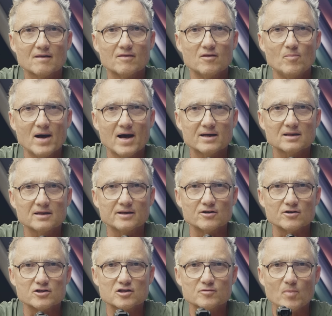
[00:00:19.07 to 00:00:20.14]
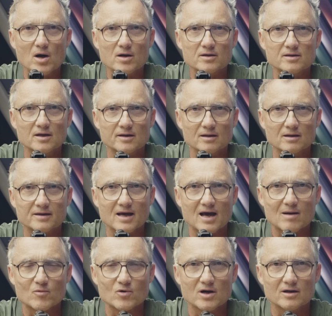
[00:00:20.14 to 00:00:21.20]
the band leader spotted the little
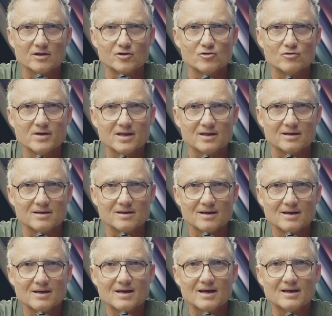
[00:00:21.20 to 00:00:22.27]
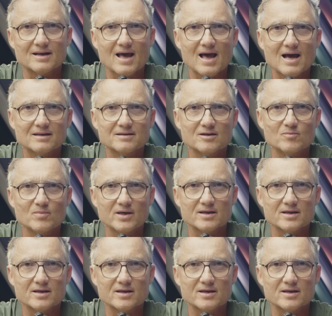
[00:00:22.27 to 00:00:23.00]
camera, grinned, and handed me